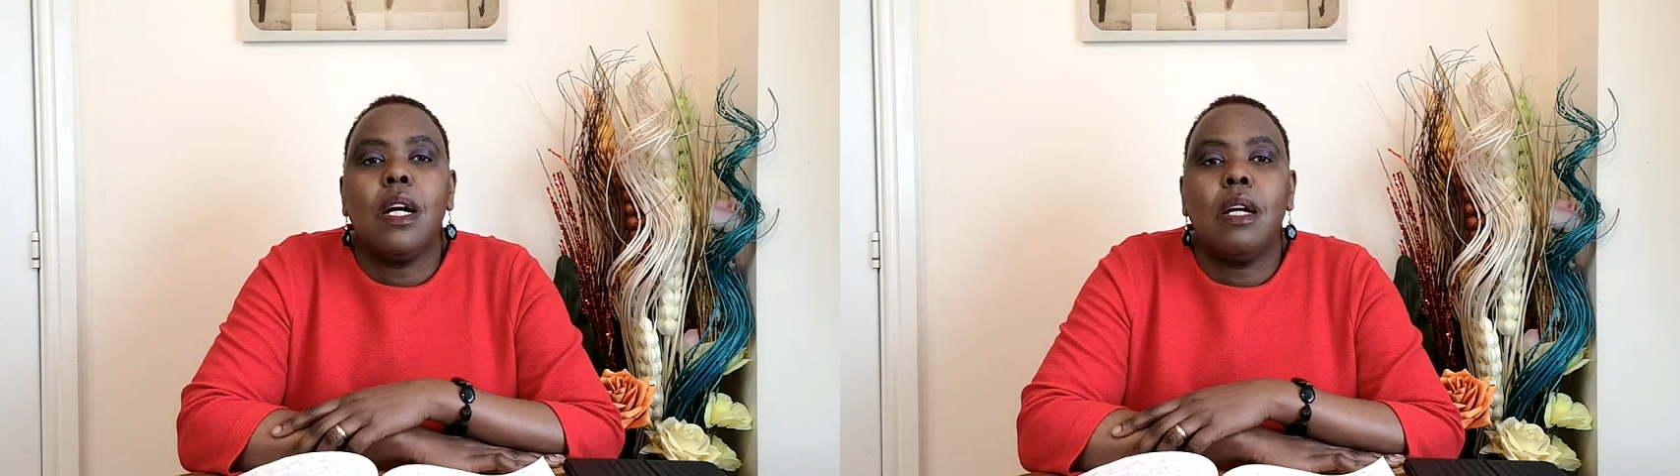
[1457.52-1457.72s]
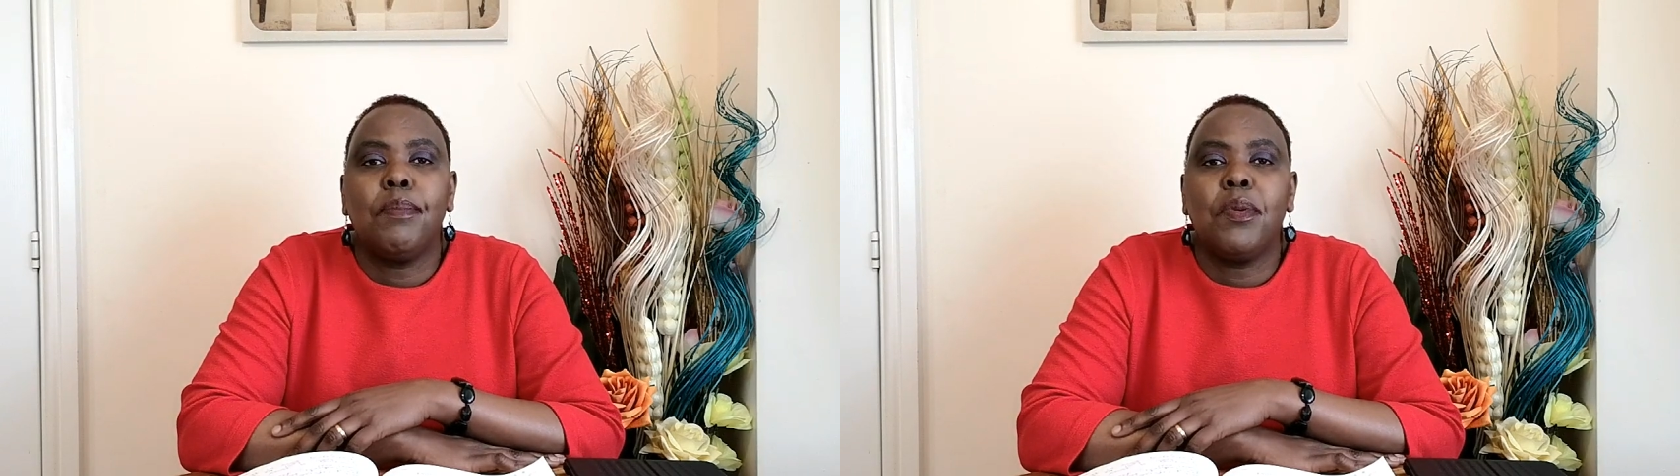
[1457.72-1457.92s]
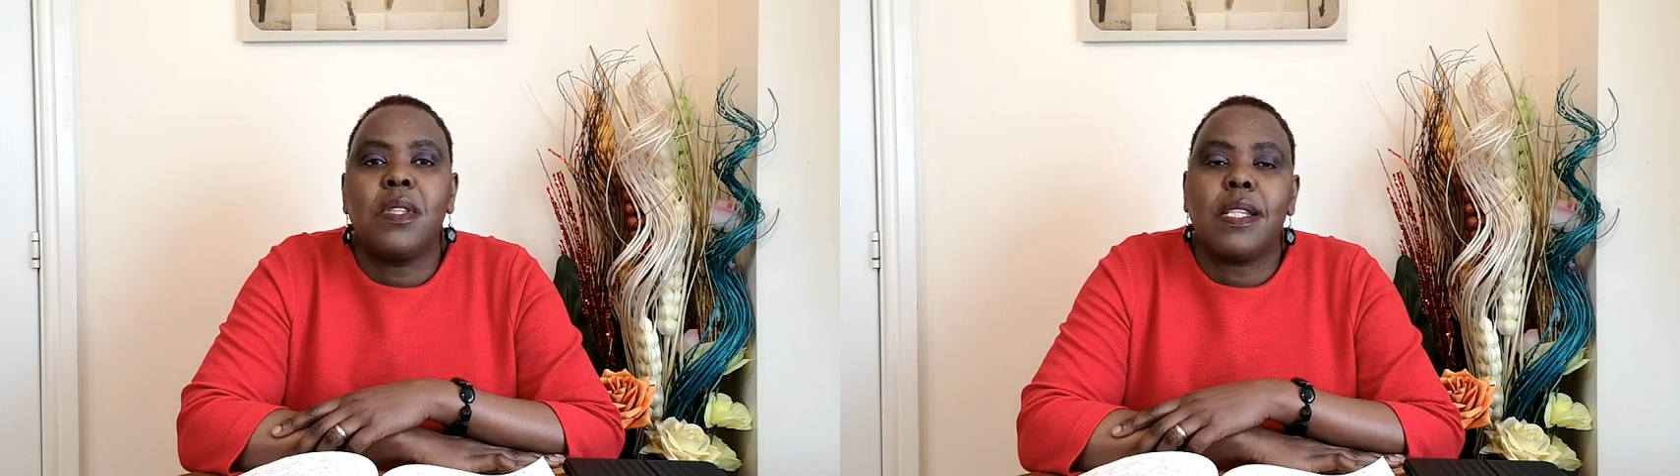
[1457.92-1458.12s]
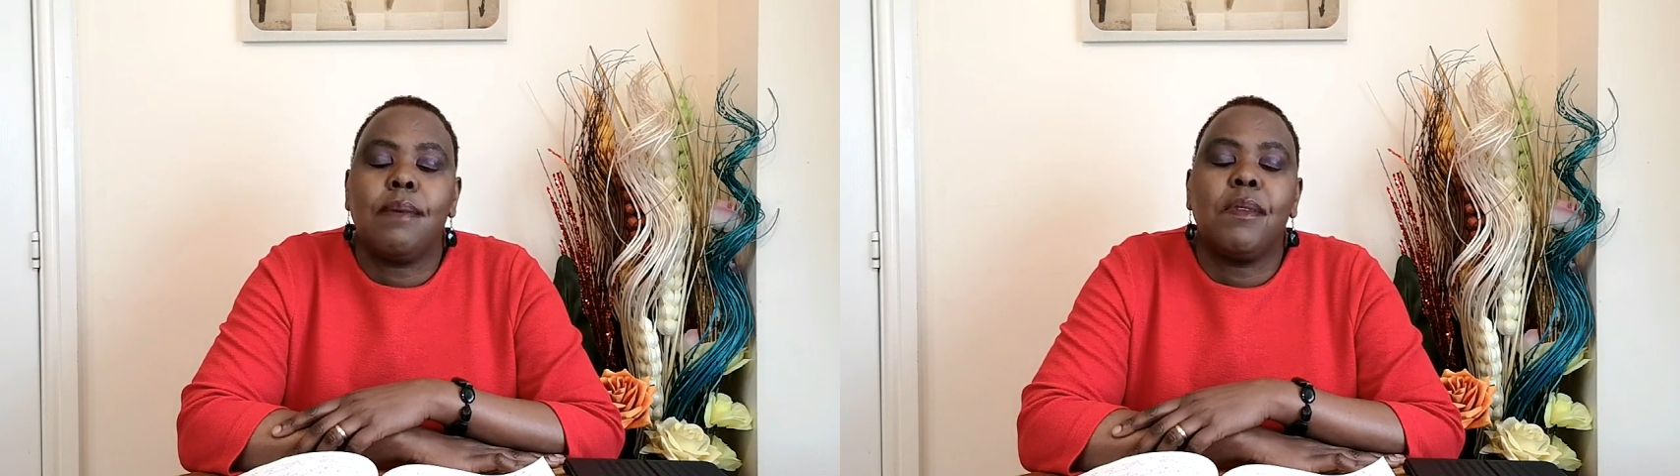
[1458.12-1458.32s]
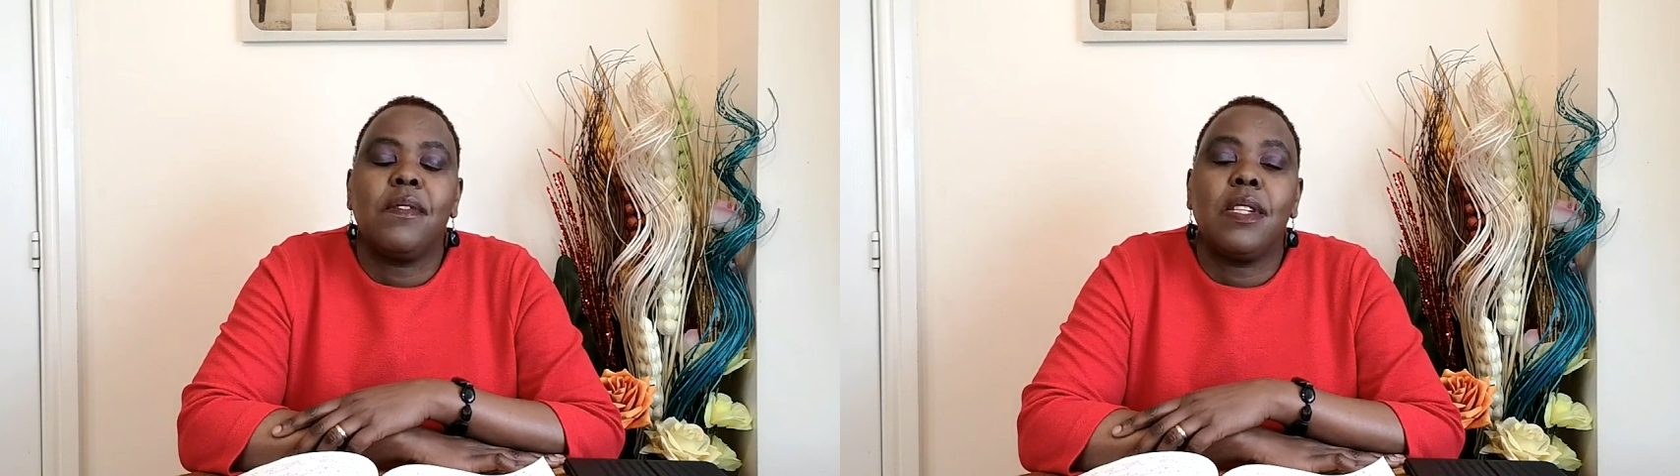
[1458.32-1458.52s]
I'll put
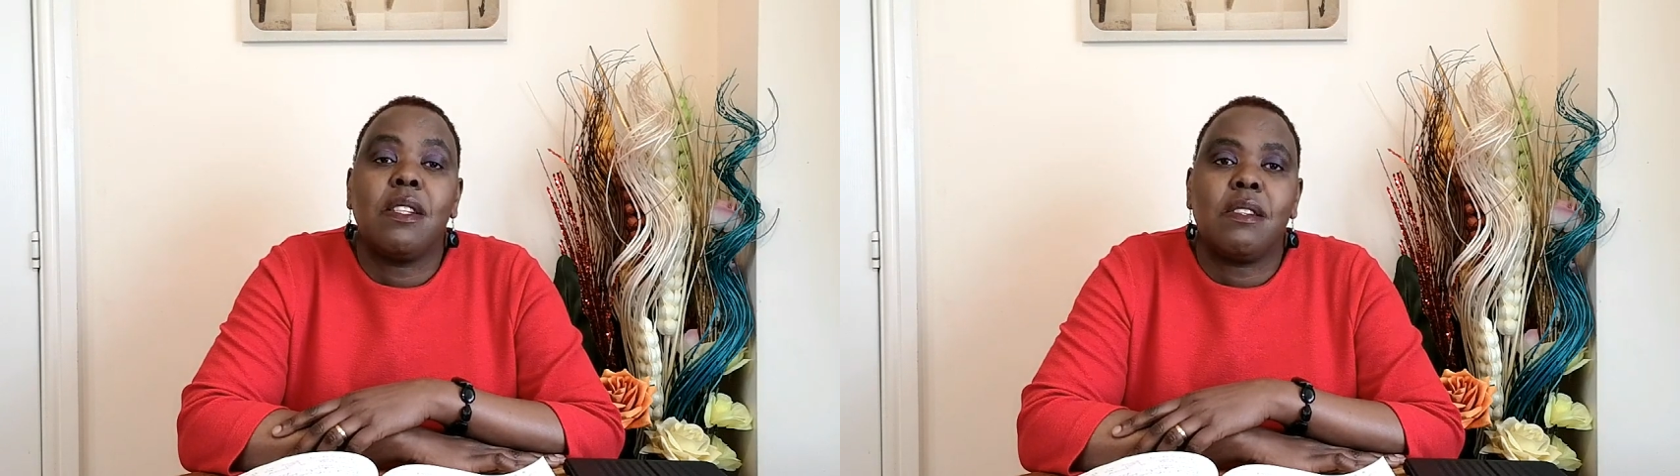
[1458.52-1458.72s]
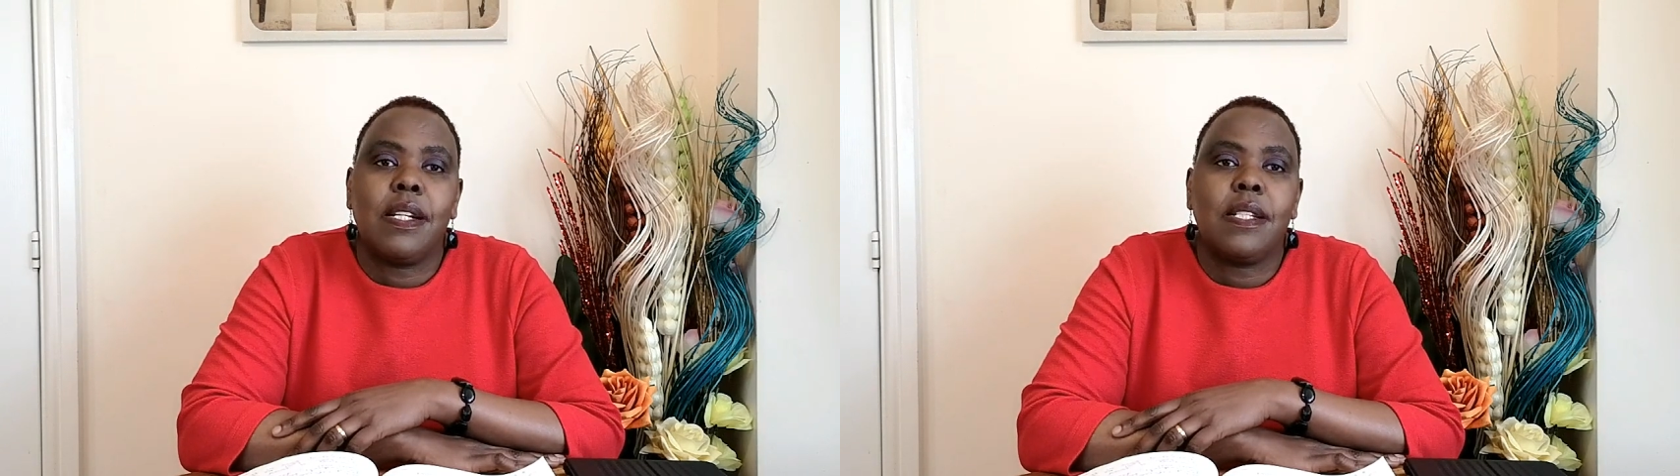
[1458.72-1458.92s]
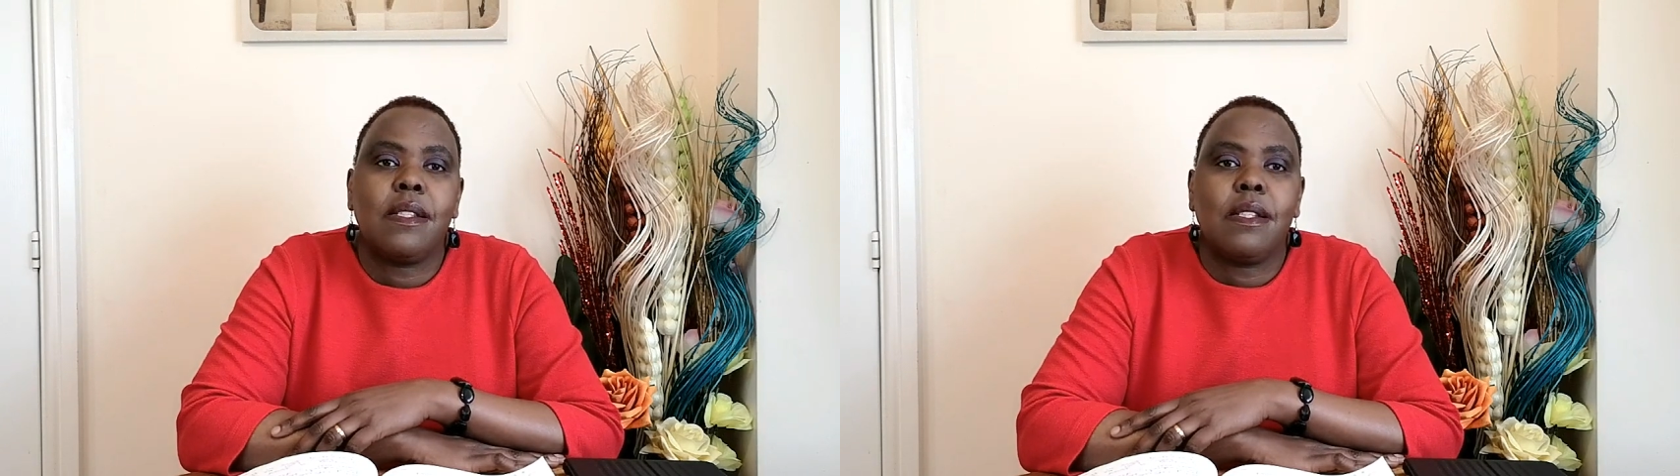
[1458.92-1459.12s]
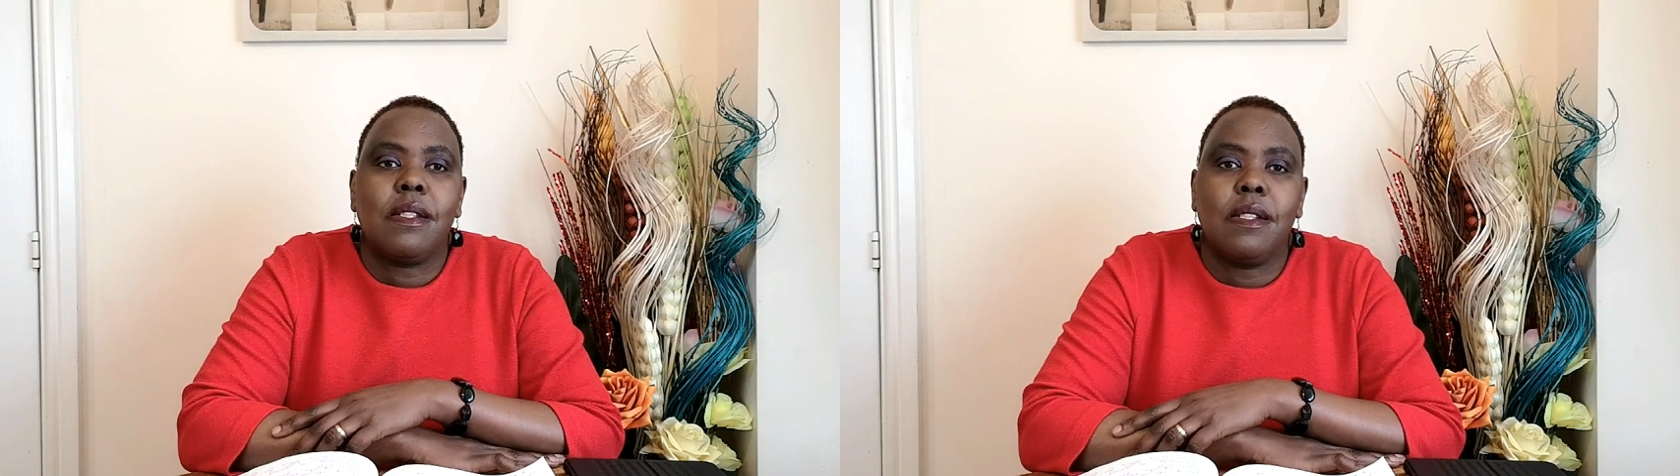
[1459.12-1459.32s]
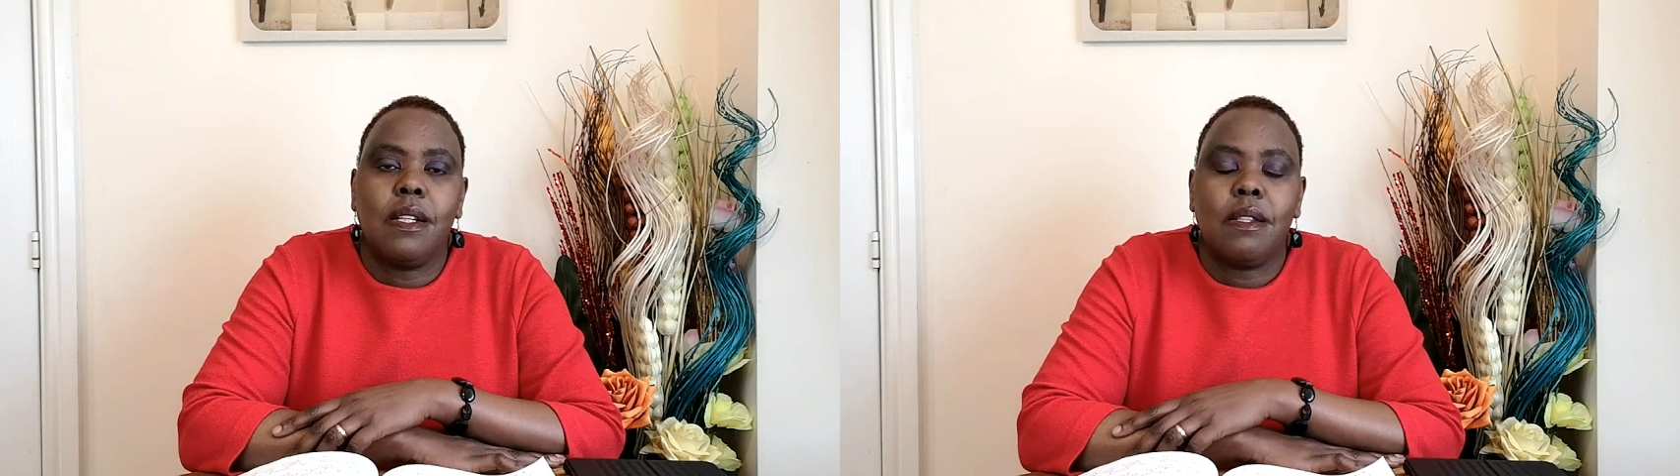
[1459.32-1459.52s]
some of the trust
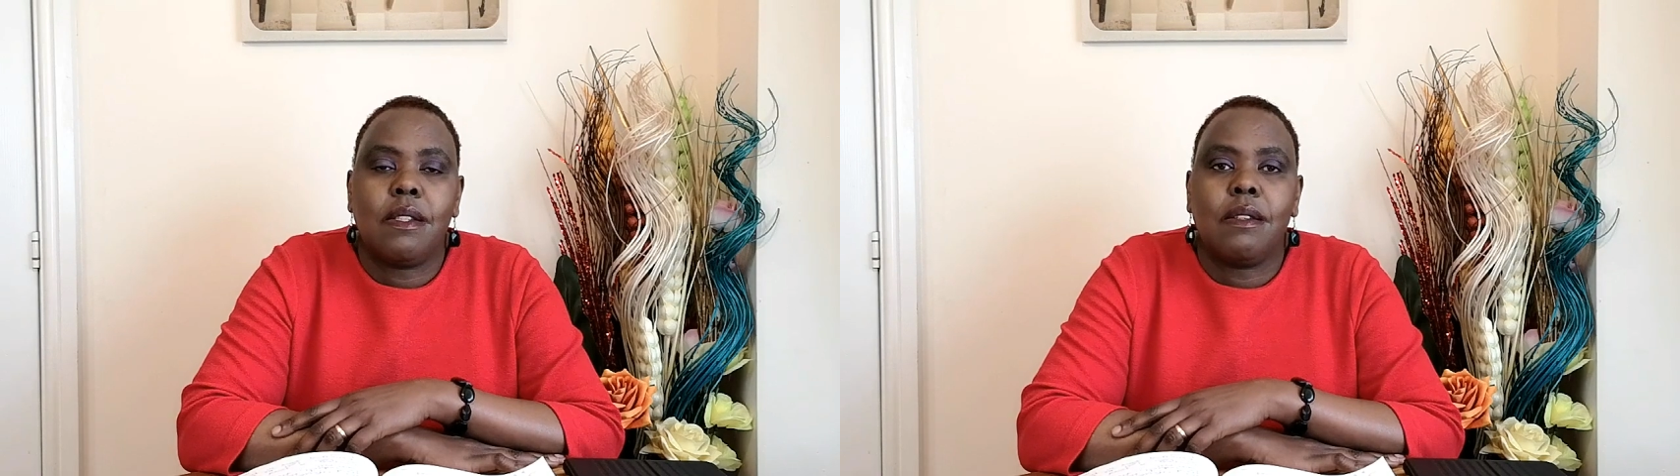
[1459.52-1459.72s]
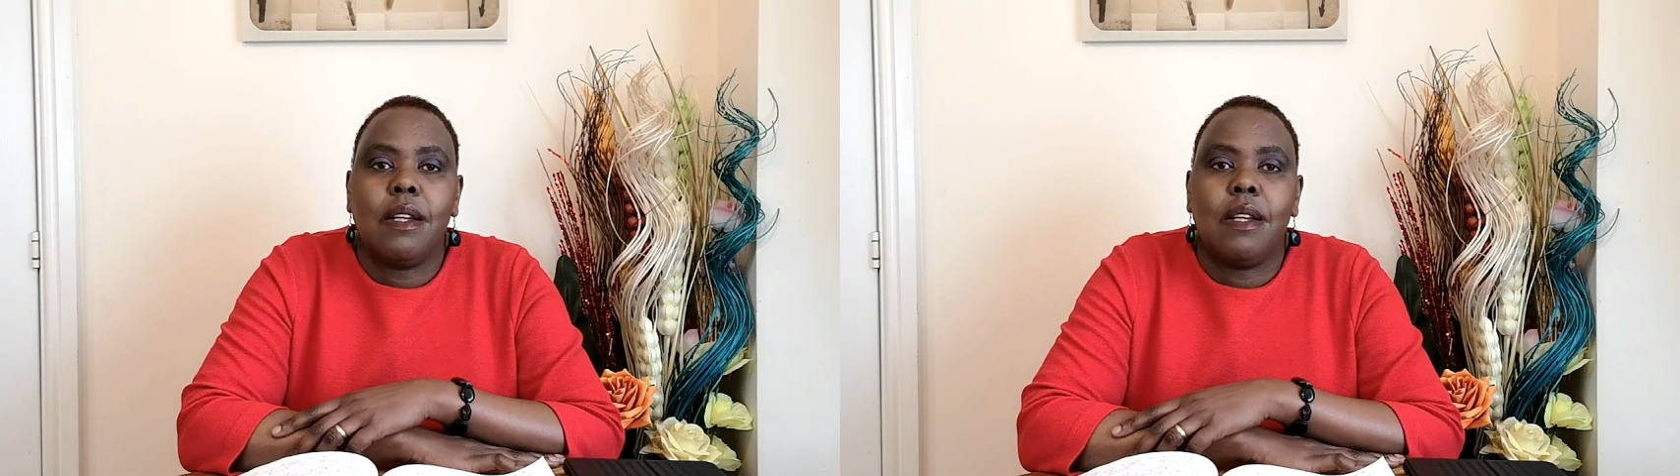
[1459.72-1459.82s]
that